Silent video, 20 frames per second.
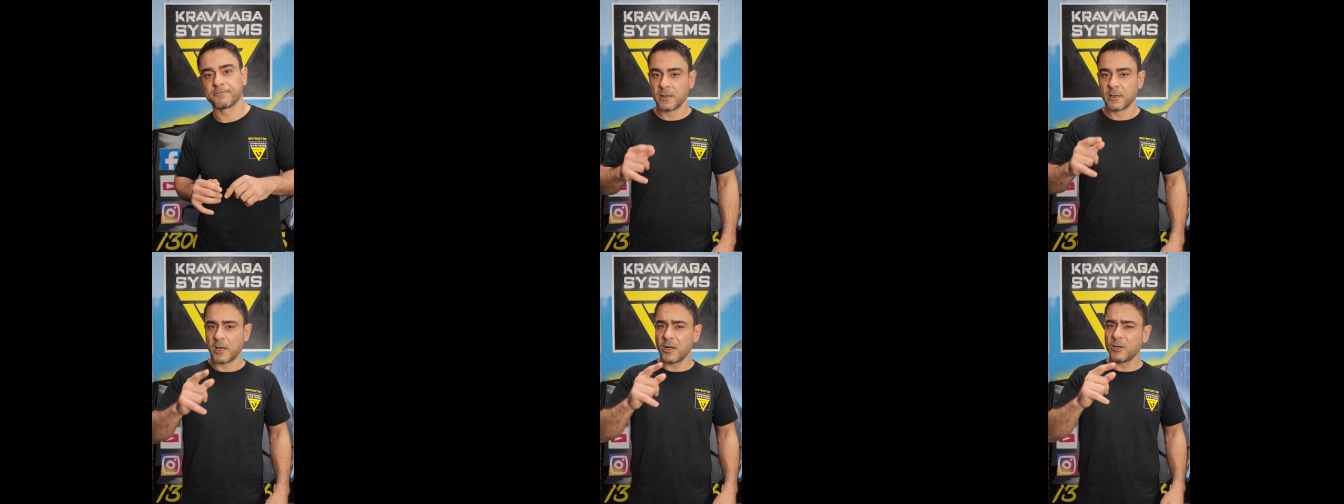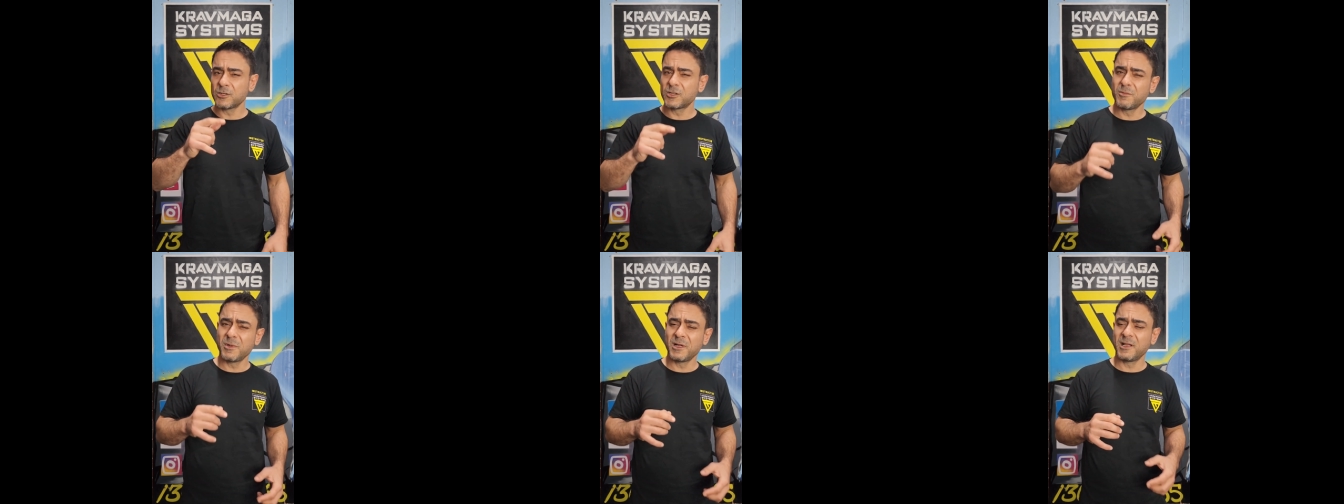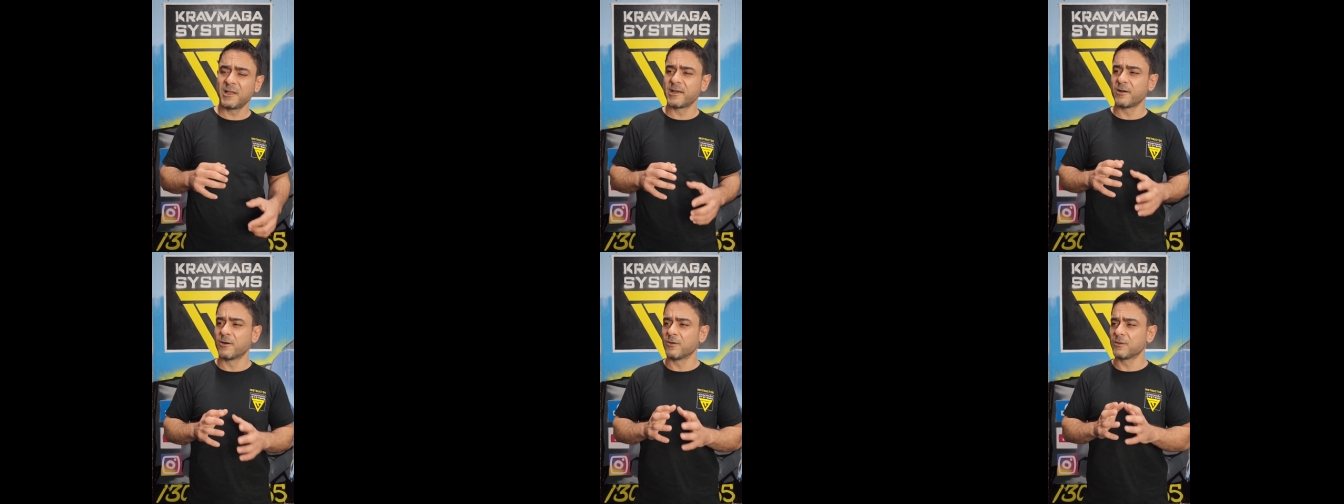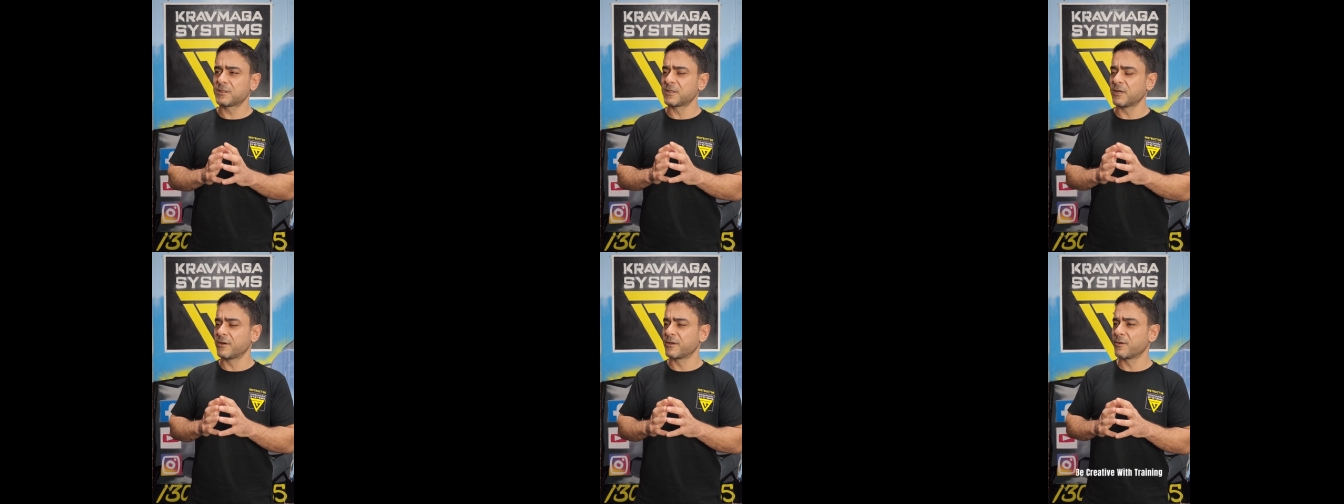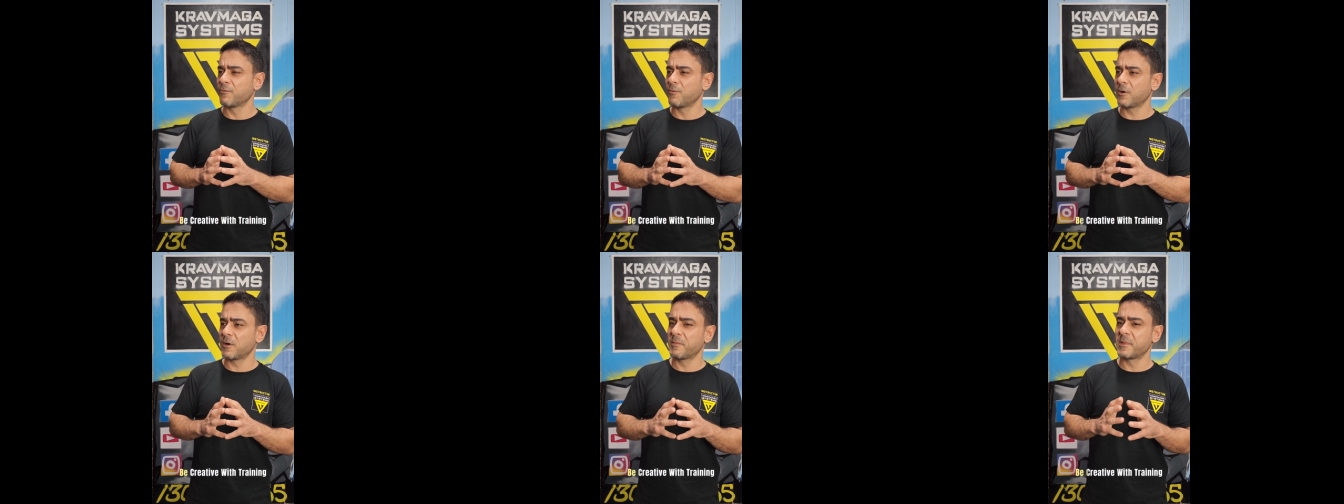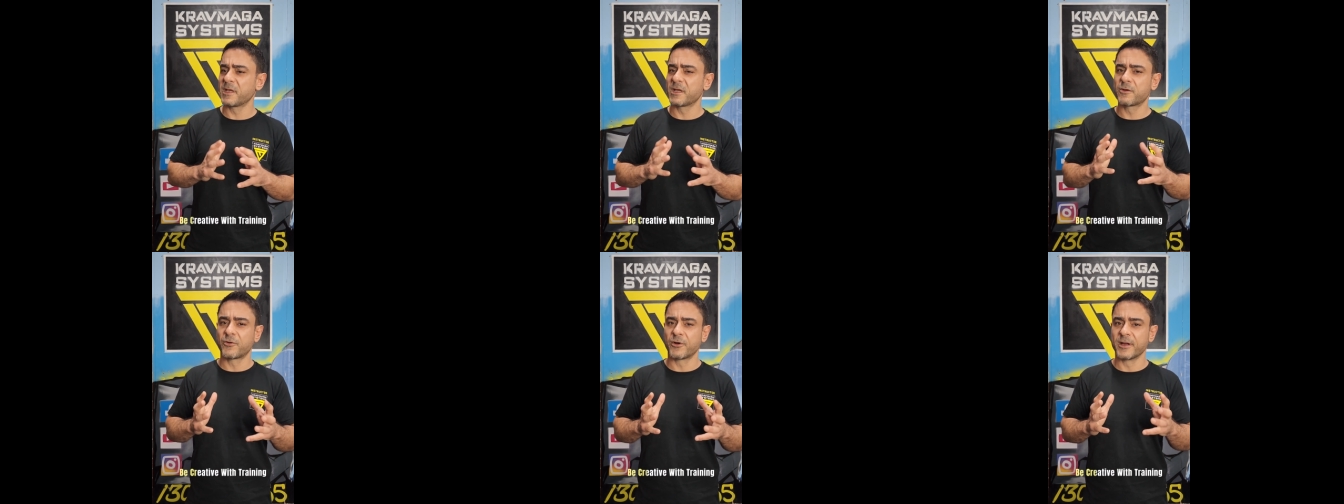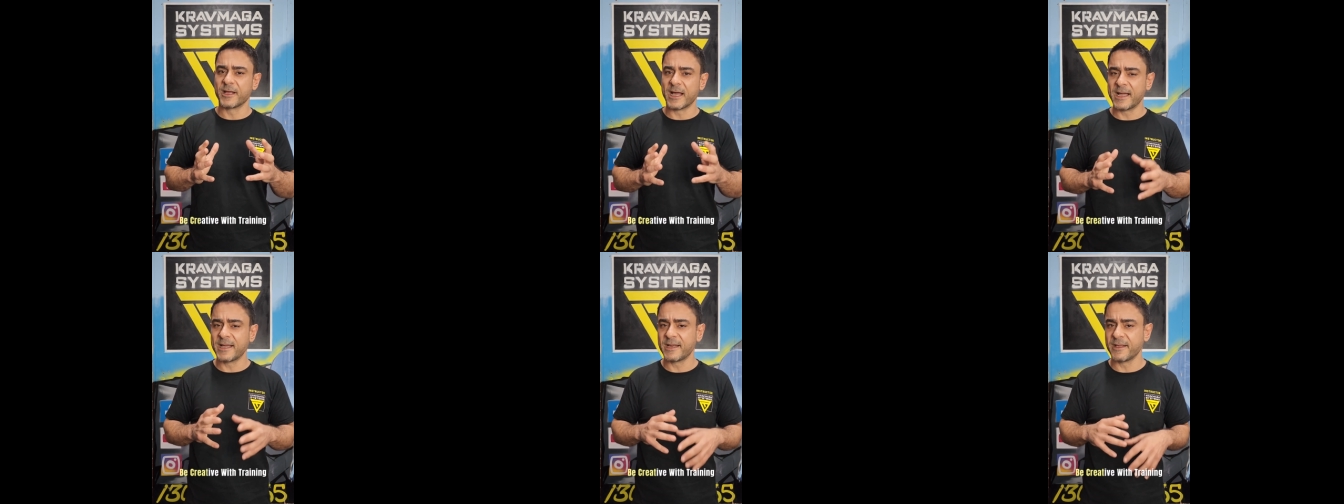Ultimately, also, you want to be
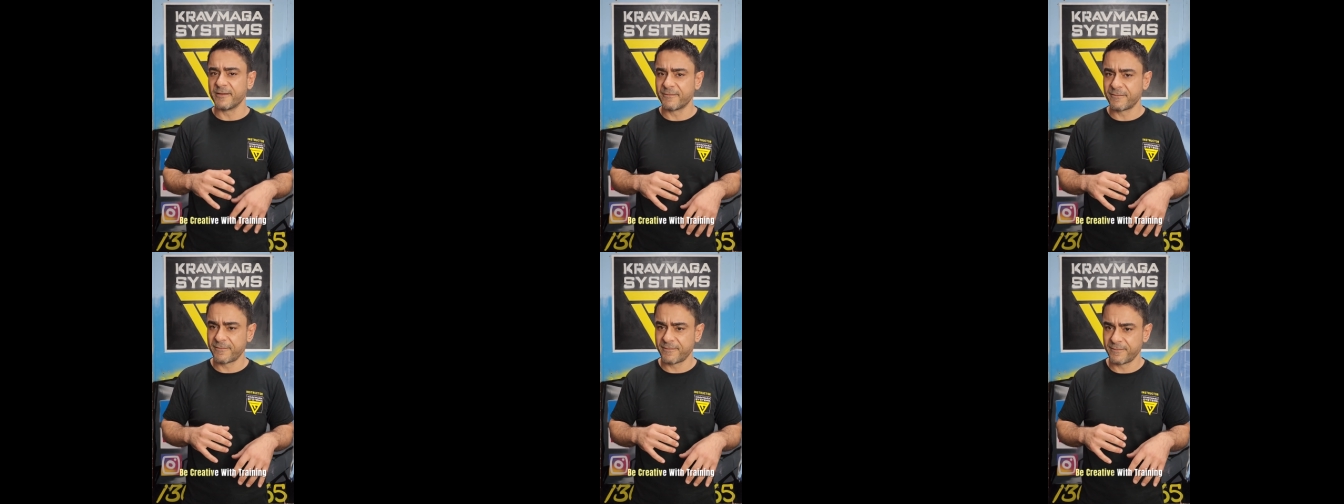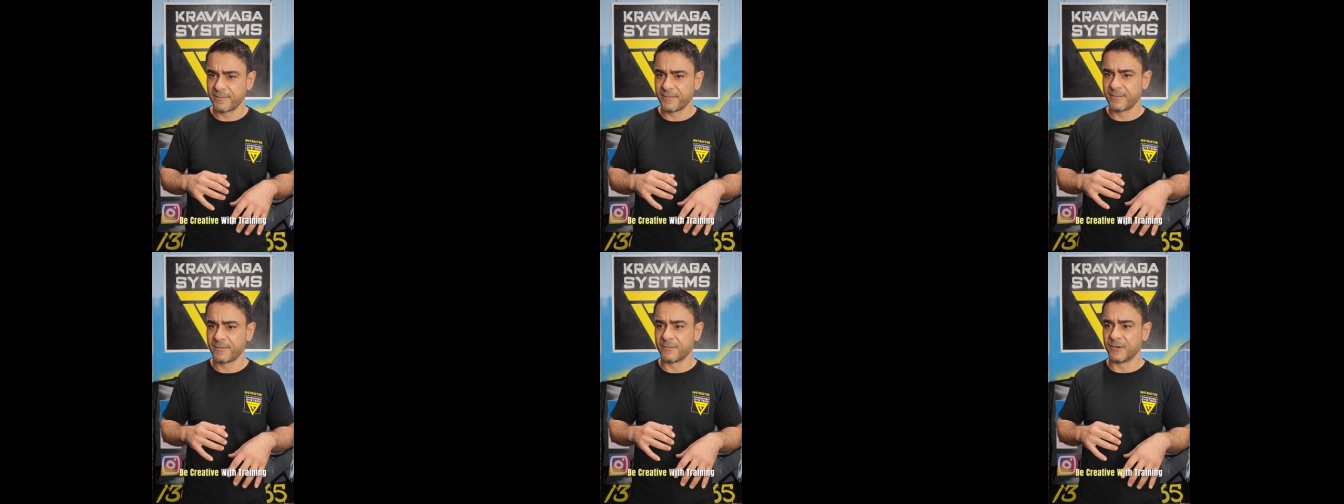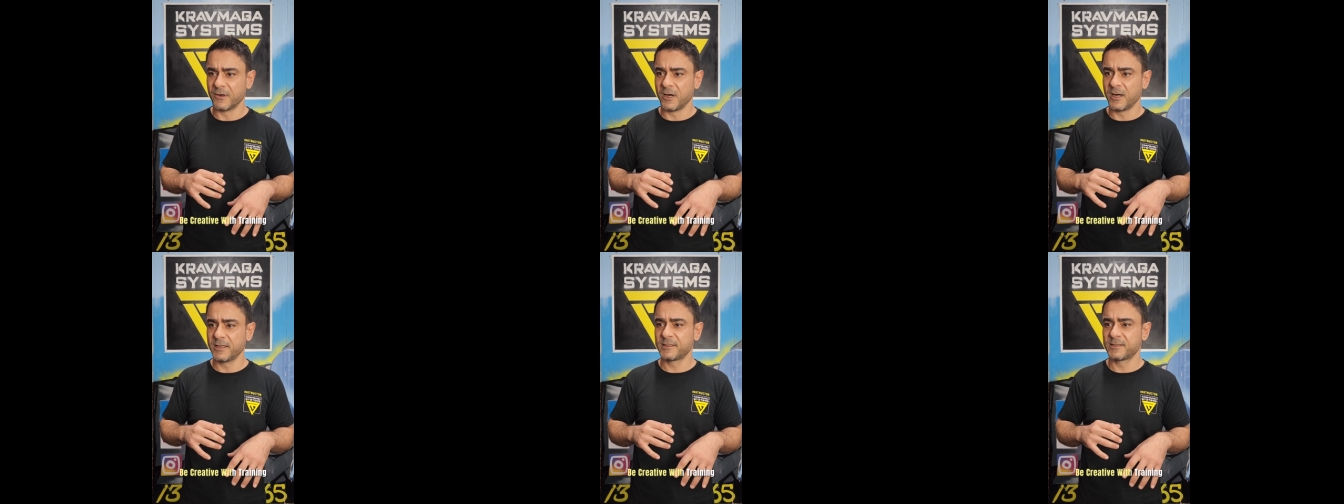creative, right?